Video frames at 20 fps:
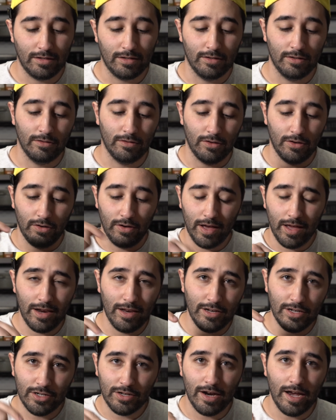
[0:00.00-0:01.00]
So go ahead
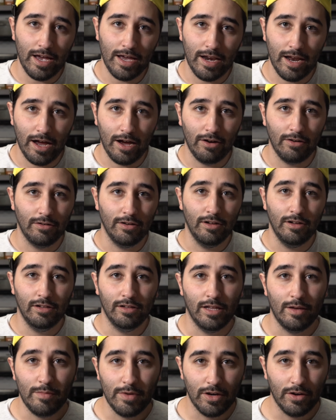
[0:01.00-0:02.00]
and try it out.
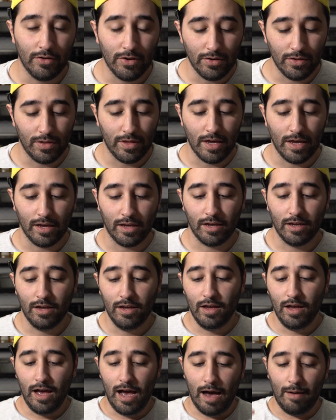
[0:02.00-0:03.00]
Let me know what you think.
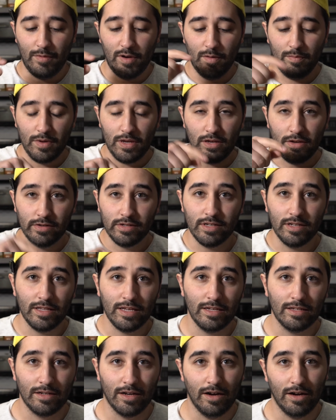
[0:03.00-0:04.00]
I'm gonna be using
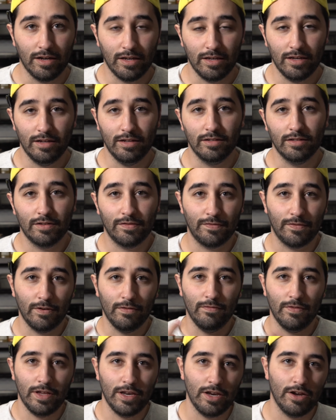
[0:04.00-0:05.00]
these onions for
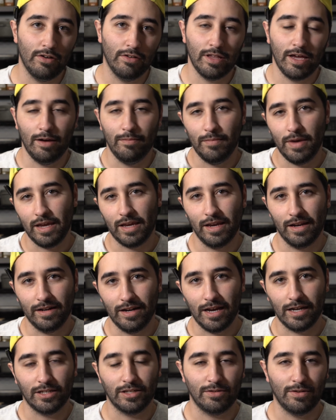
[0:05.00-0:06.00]
a video that I'm making
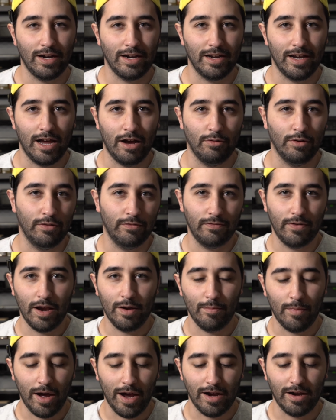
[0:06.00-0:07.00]
next right now with
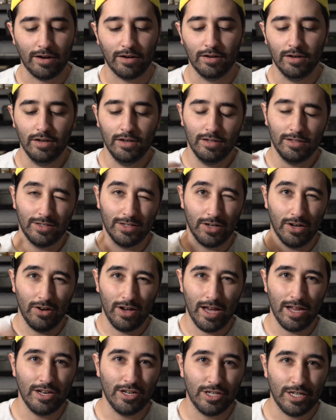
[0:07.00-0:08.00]
Fred Meyer. So go
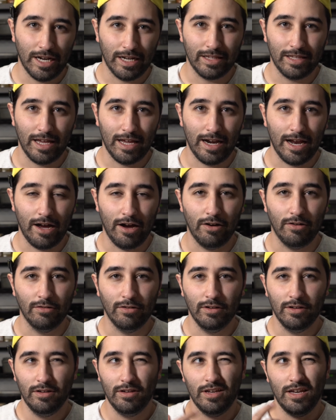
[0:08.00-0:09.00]
ahead and check that
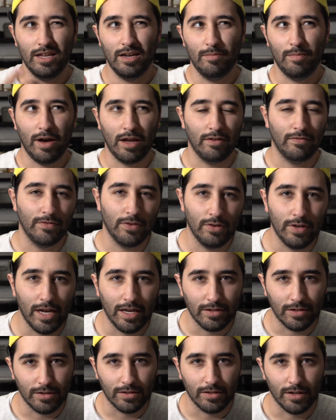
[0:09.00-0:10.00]
out in about a few
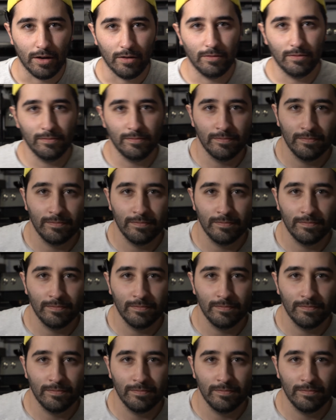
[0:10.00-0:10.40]
days or so.